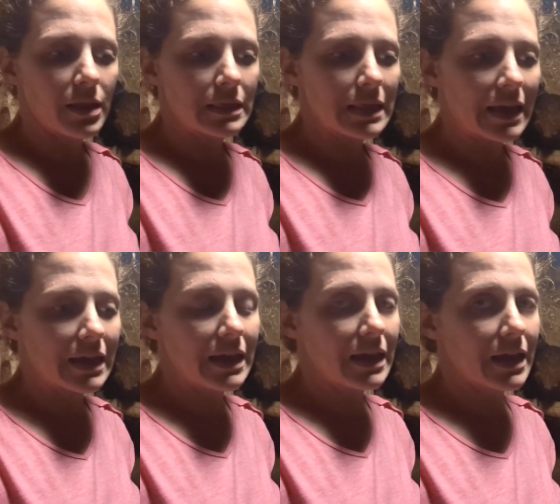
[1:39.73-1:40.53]

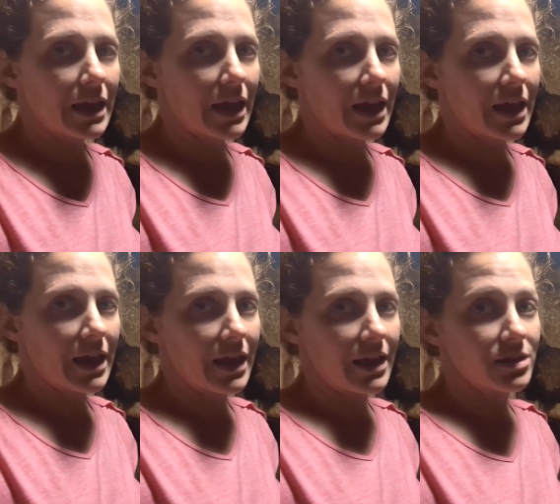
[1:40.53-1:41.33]
laying
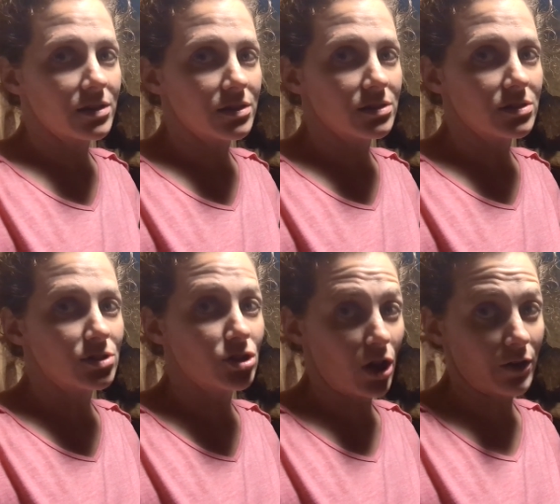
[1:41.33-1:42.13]
a
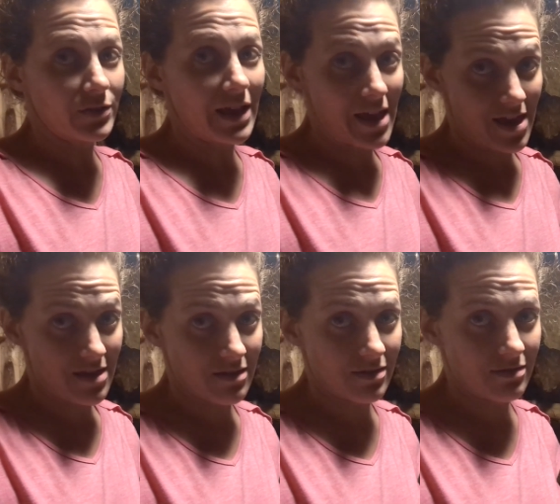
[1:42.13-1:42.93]
soft
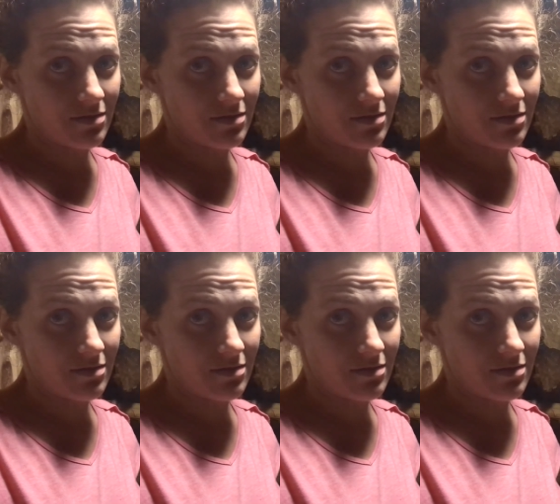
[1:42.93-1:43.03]
egg